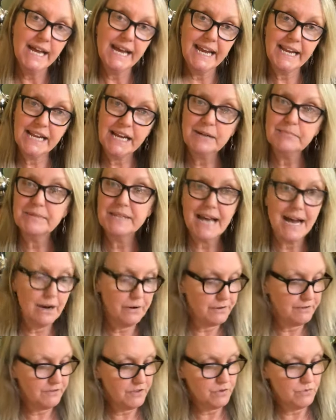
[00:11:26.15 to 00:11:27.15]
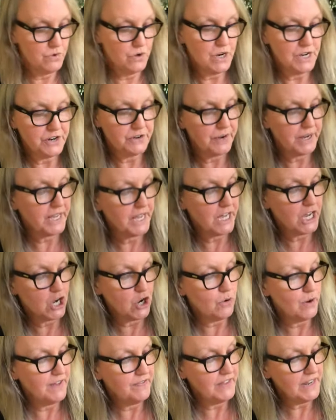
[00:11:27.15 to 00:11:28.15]
it comes out of the water. It can
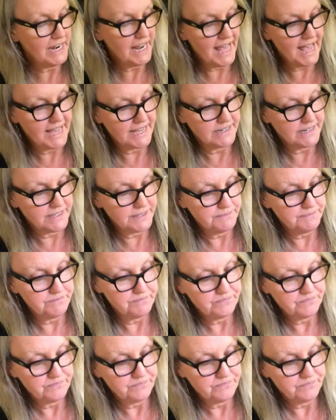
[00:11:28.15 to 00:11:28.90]
go on the land.